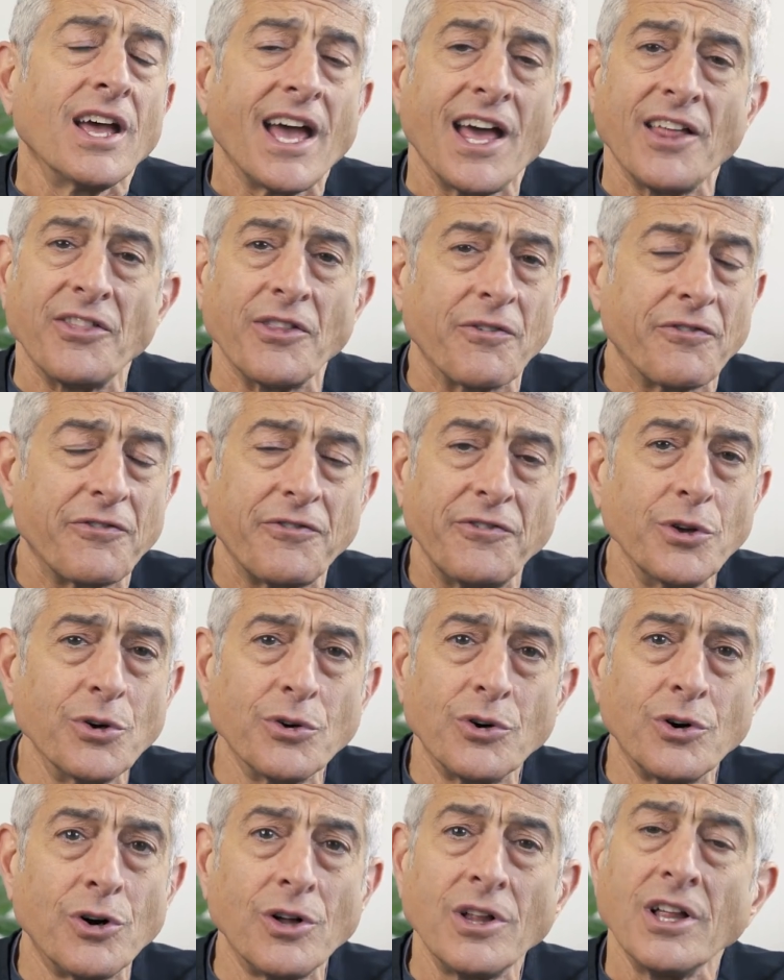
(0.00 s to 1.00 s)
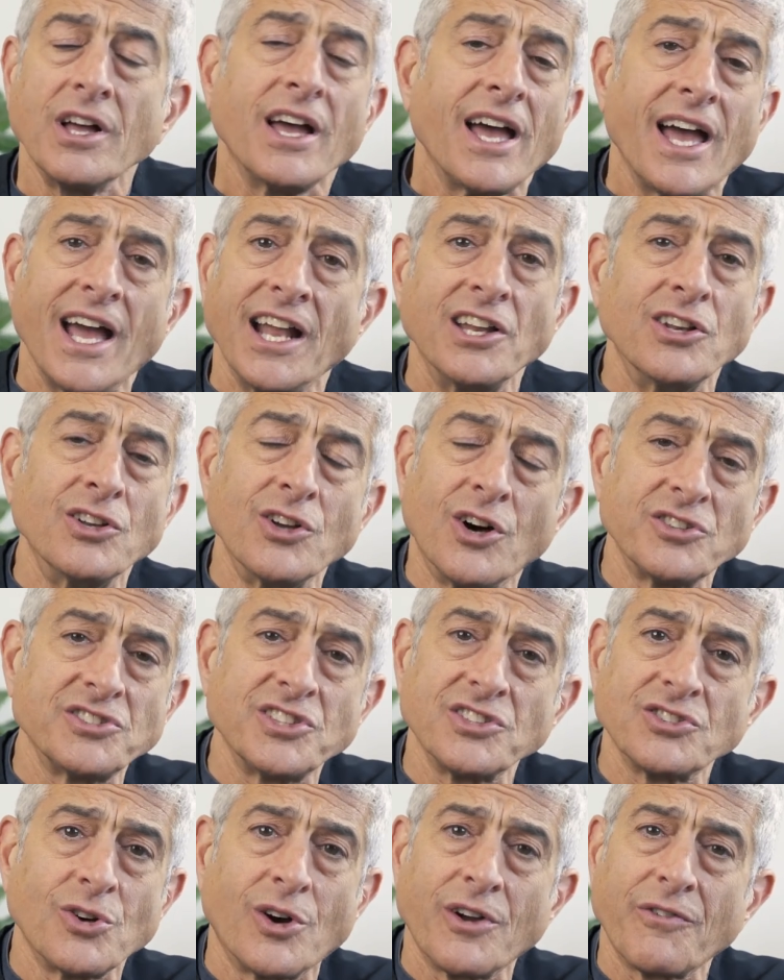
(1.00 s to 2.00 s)
and the fuel, and he knows
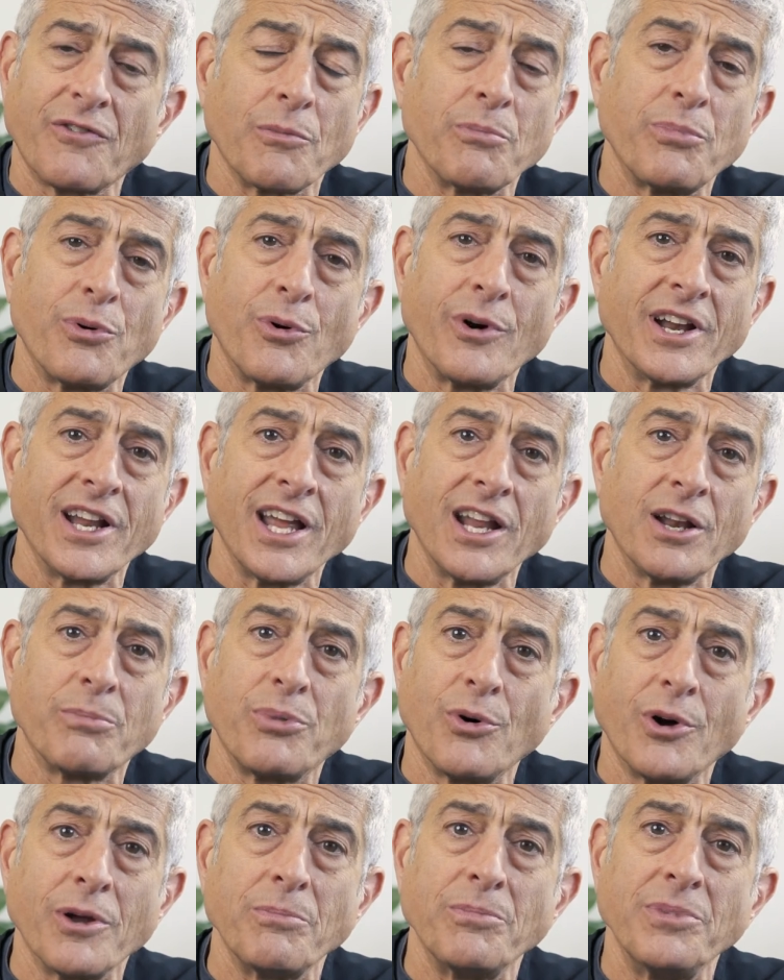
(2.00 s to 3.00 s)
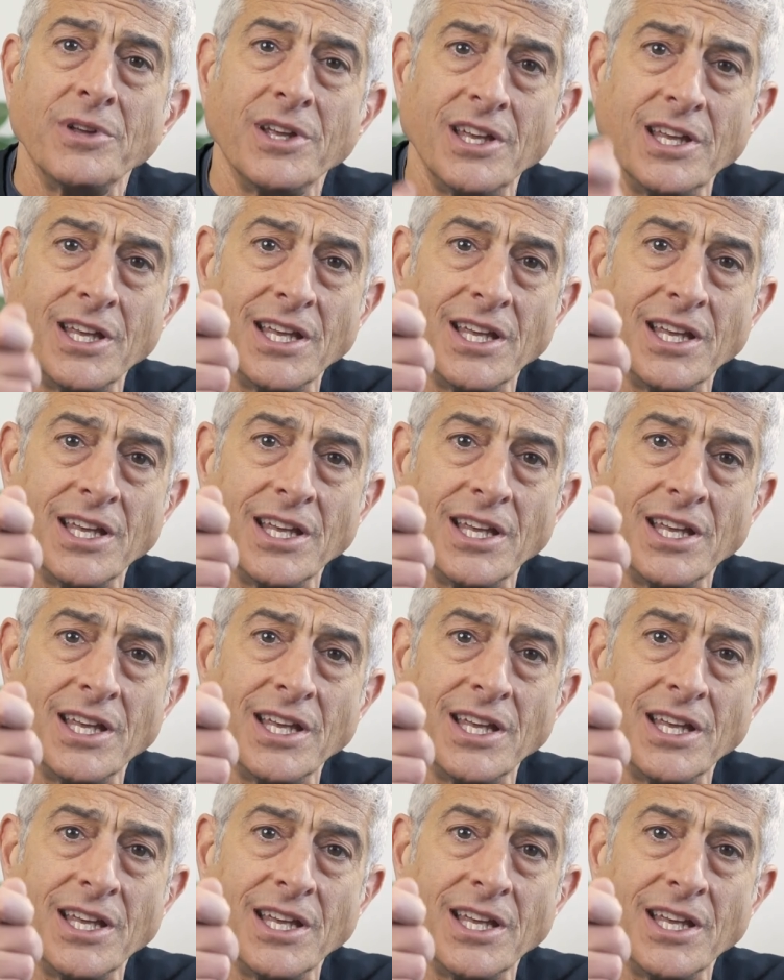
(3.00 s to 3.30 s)
he's going from point A to point B.